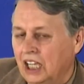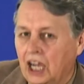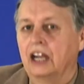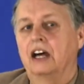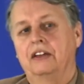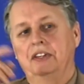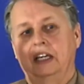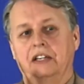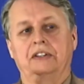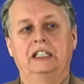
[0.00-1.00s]
And on the
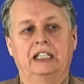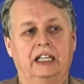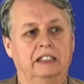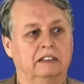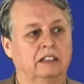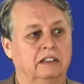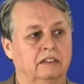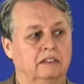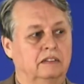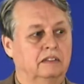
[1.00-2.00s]
other hand,
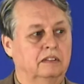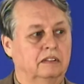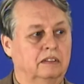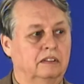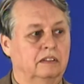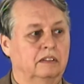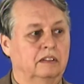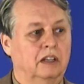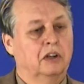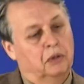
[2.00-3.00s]

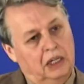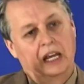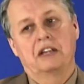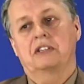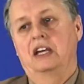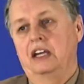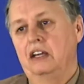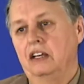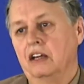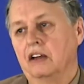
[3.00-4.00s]
creates
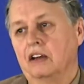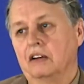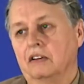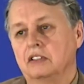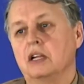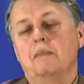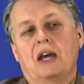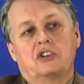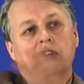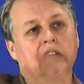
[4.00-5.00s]
a
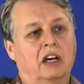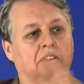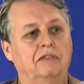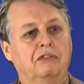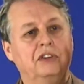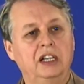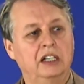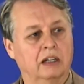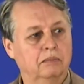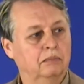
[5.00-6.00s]
dimension of
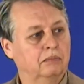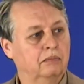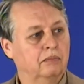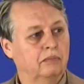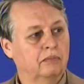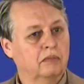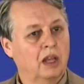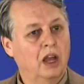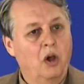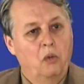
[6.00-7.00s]
freedom
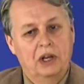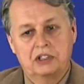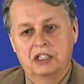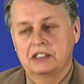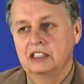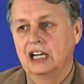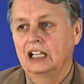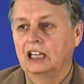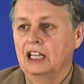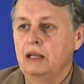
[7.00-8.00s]
which is
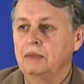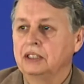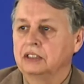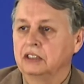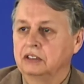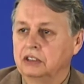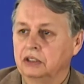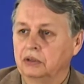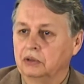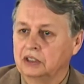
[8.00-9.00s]
not limited
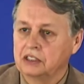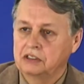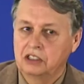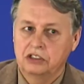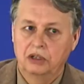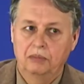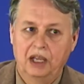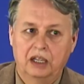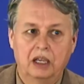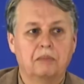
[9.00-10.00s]
to
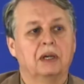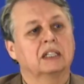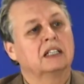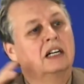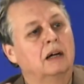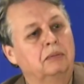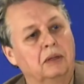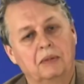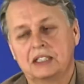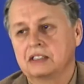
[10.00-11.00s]
decision-making, but
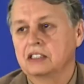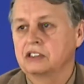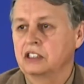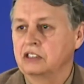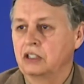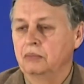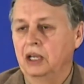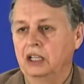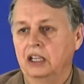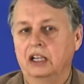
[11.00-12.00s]
complements
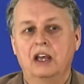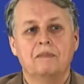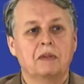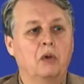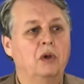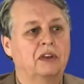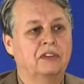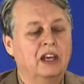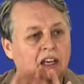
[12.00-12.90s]
decision-making with